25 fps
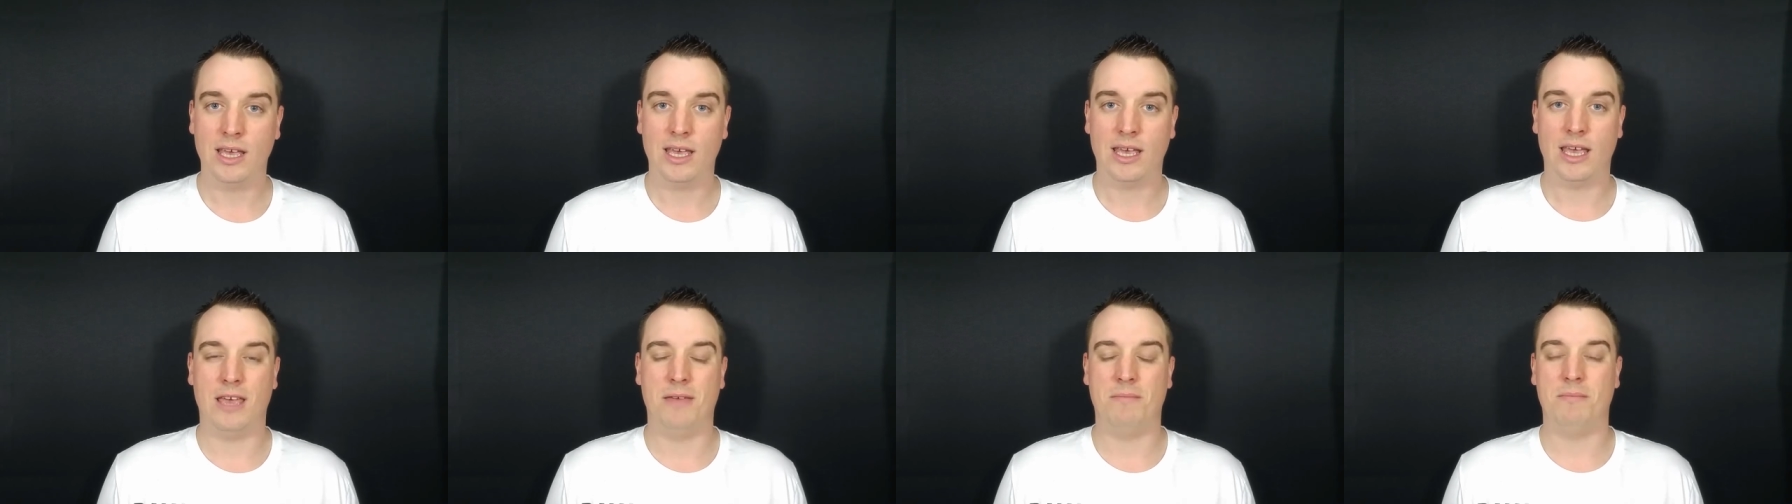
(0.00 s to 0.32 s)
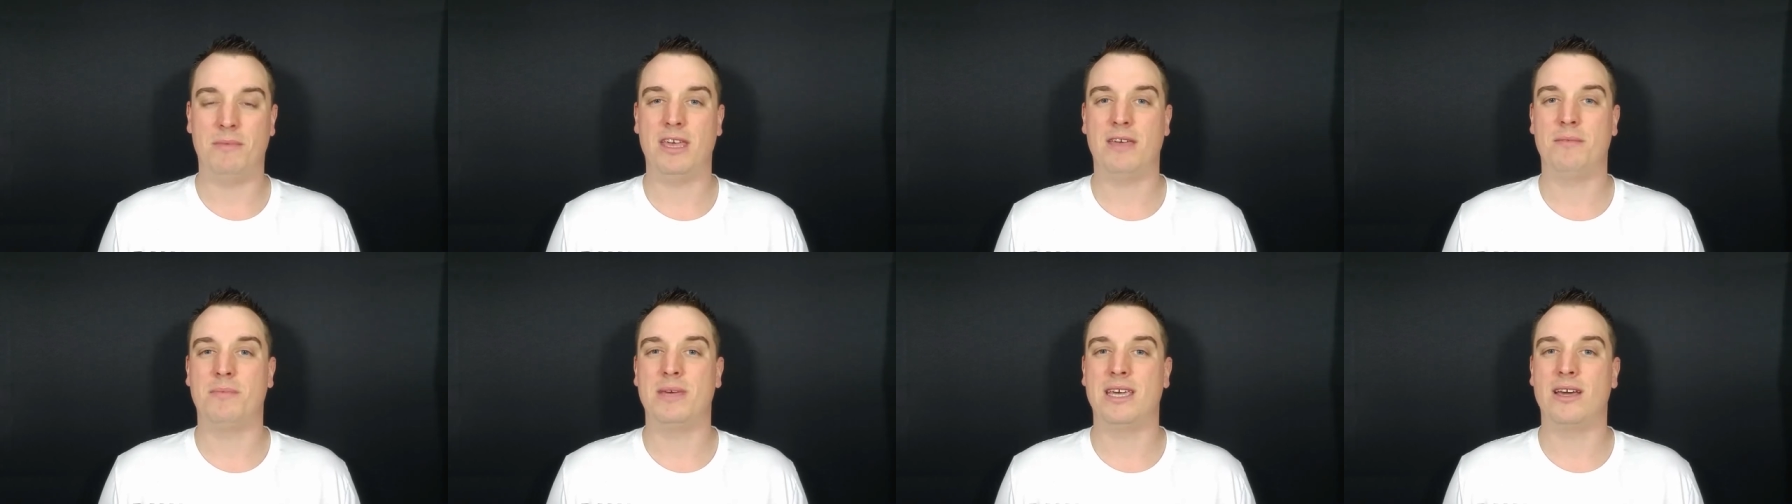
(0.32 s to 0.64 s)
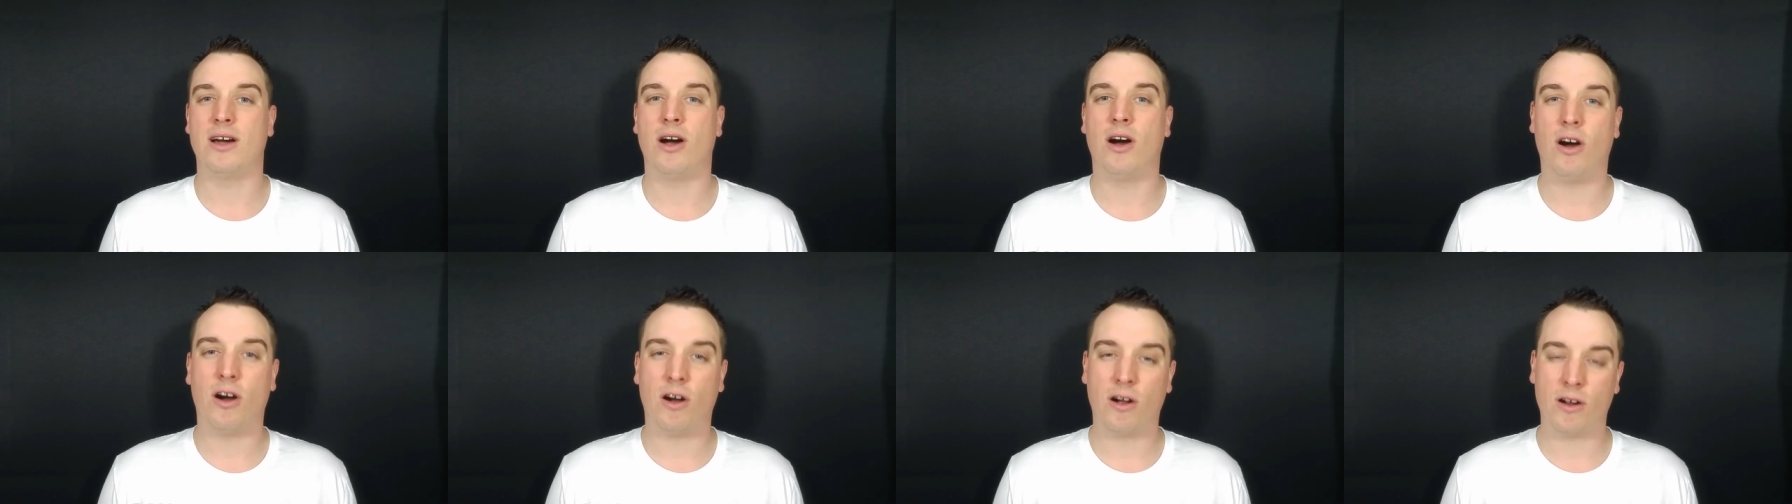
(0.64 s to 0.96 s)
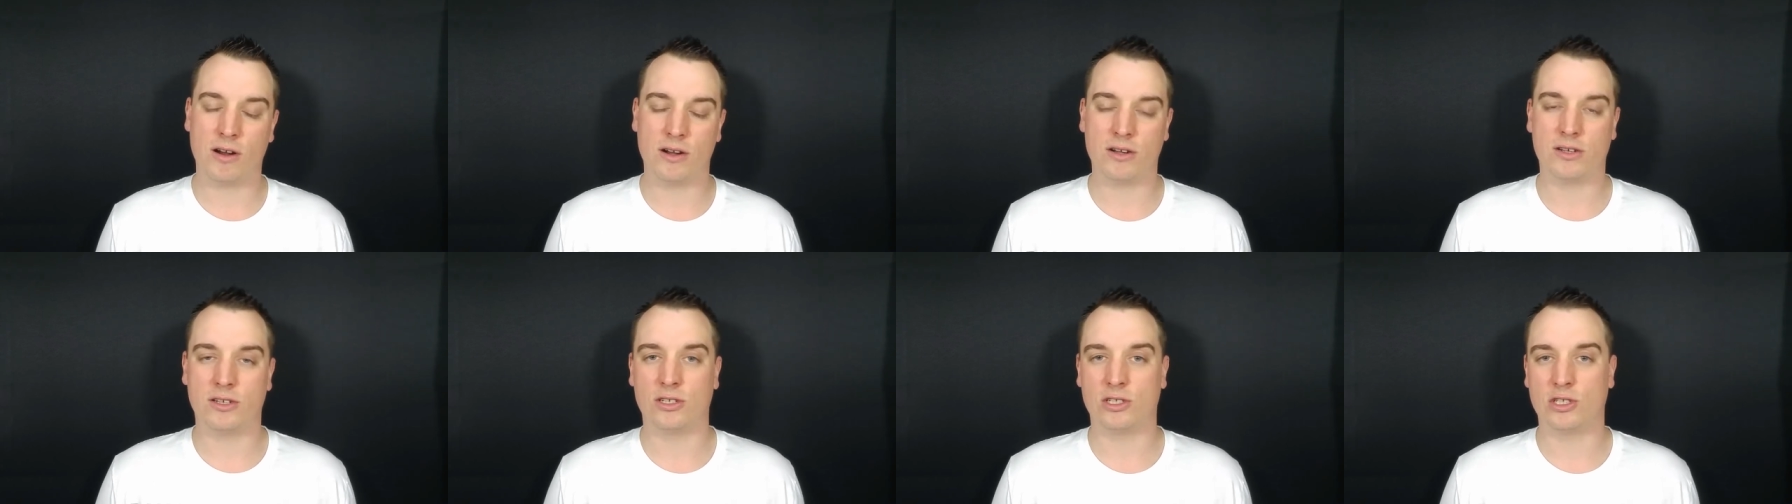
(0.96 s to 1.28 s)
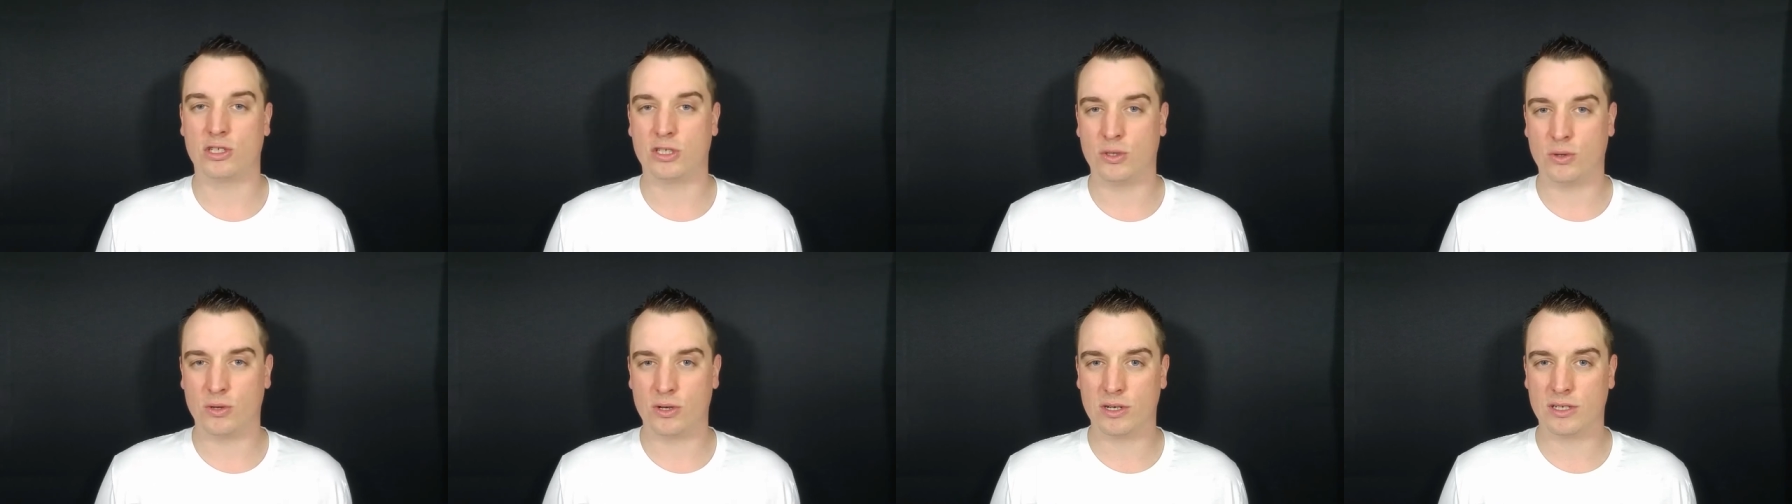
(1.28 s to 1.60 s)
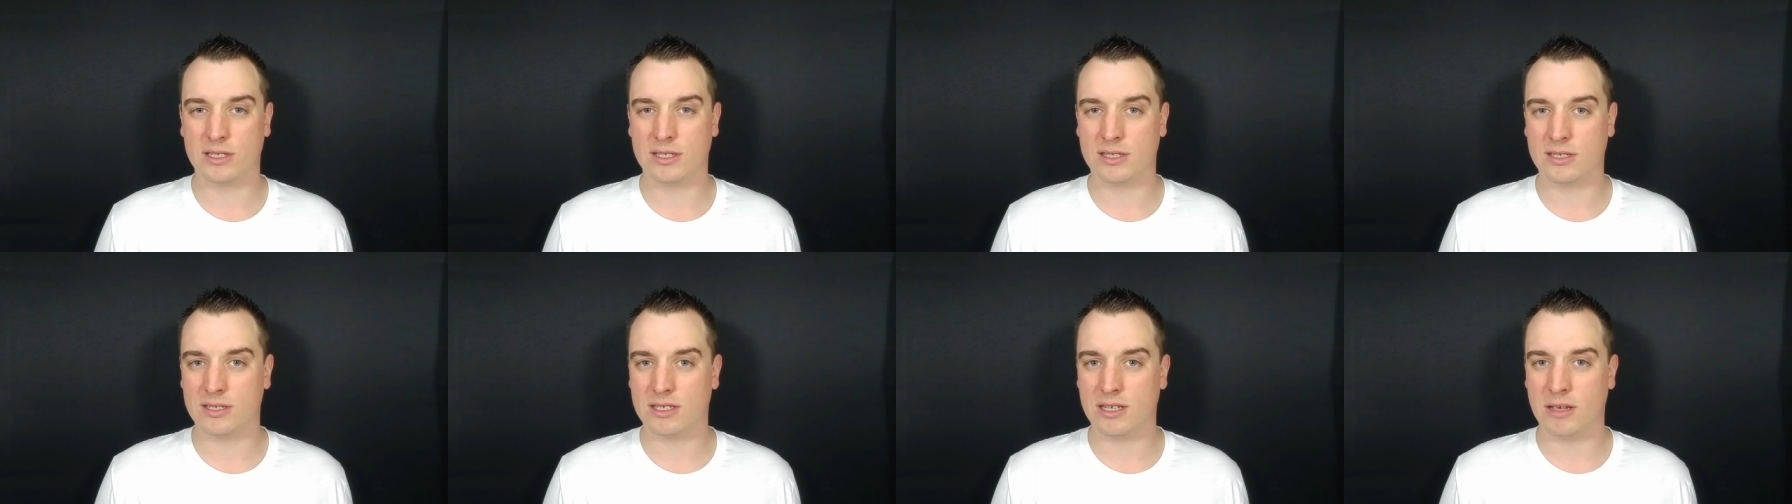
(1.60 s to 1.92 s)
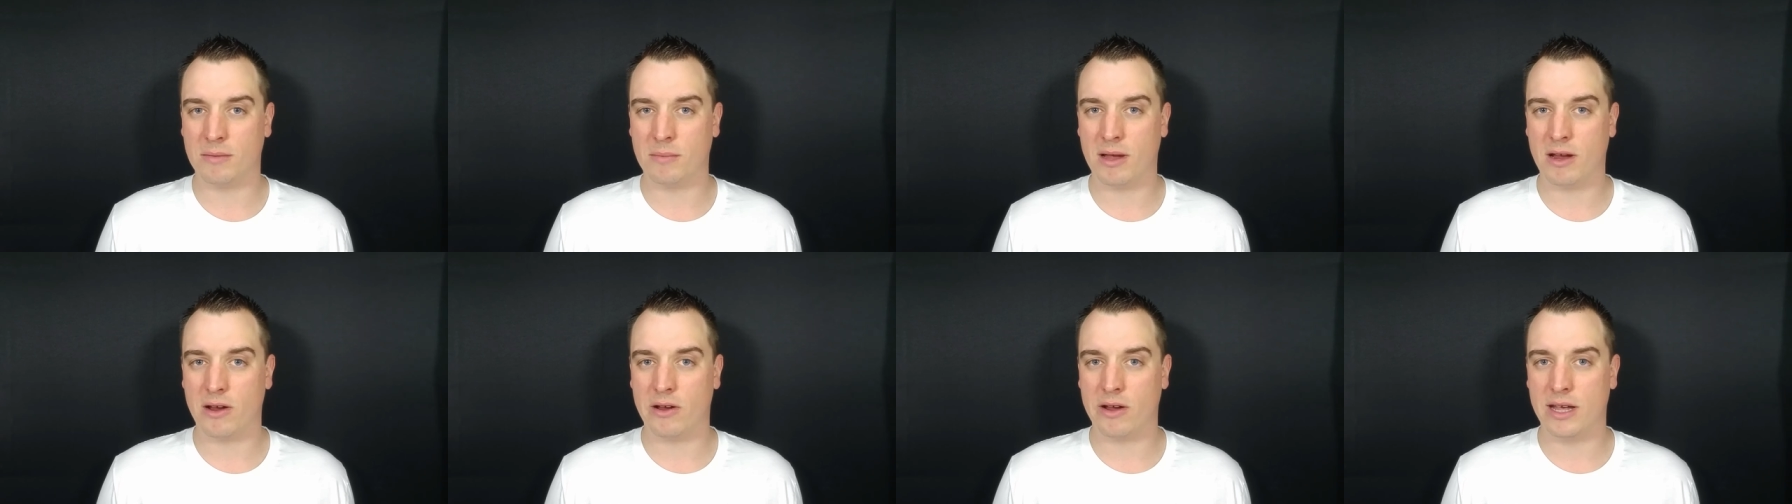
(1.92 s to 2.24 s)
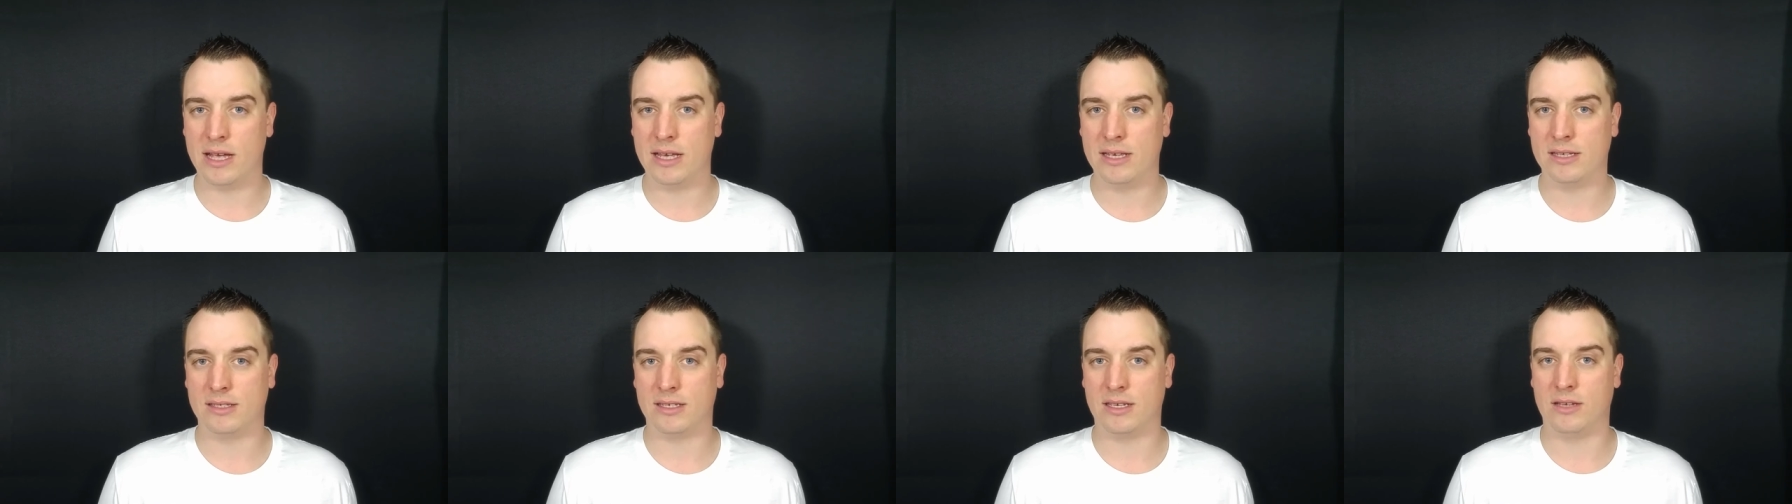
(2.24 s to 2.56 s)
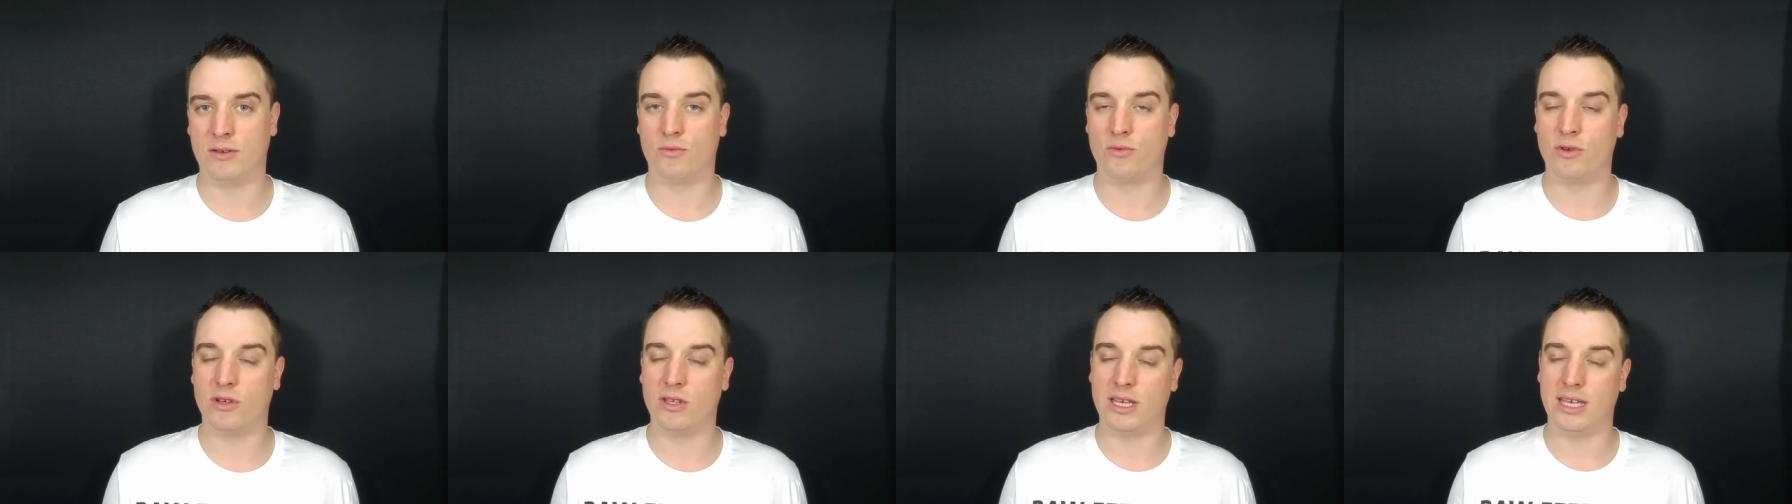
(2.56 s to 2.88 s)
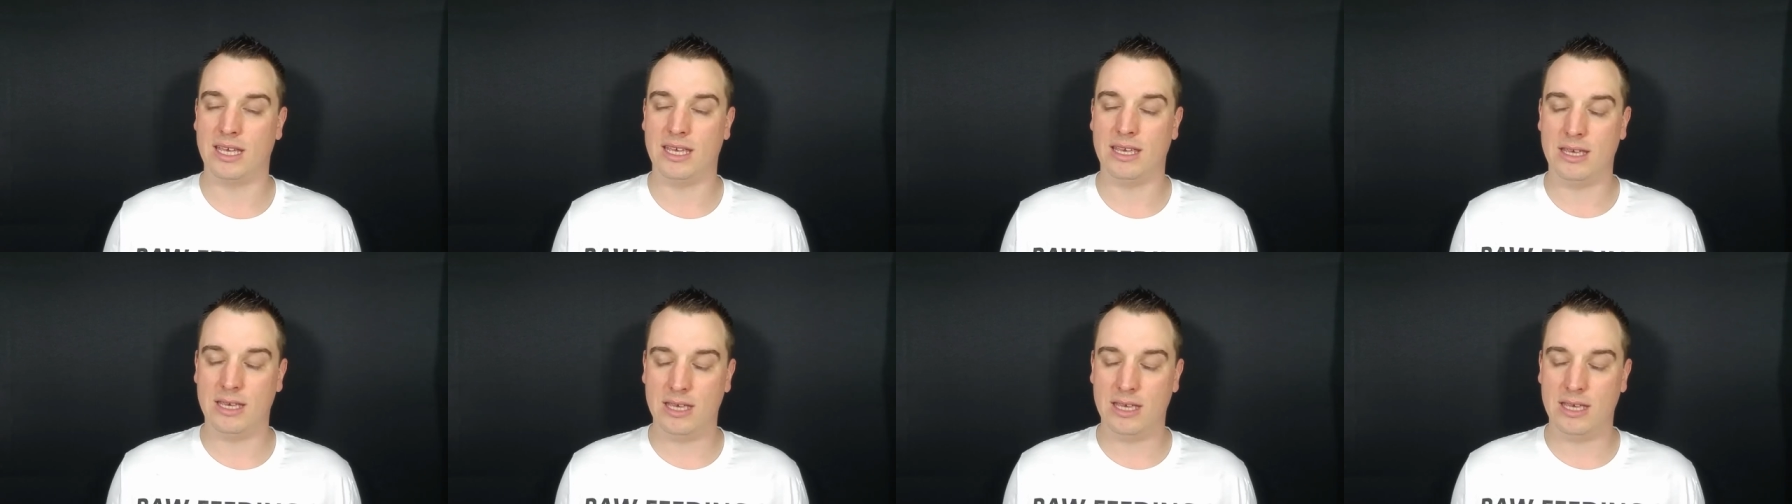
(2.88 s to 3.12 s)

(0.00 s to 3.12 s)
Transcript: It may be hard to source in some areas and really